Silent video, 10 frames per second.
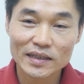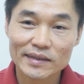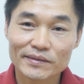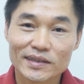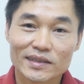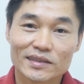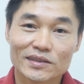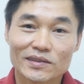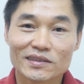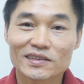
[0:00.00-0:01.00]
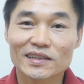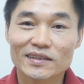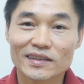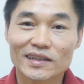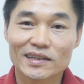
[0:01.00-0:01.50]
because you can see
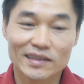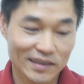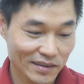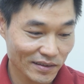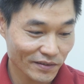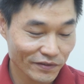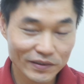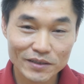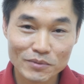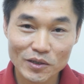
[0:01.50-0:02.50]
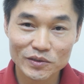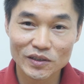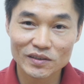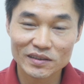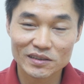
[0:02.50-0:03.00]
that the FLIR
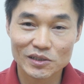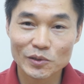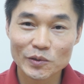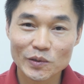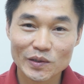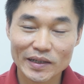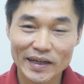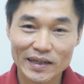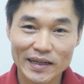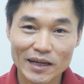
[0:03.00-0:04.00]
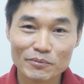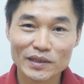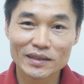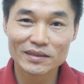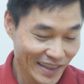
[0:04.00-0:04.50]
Boson is a core camera.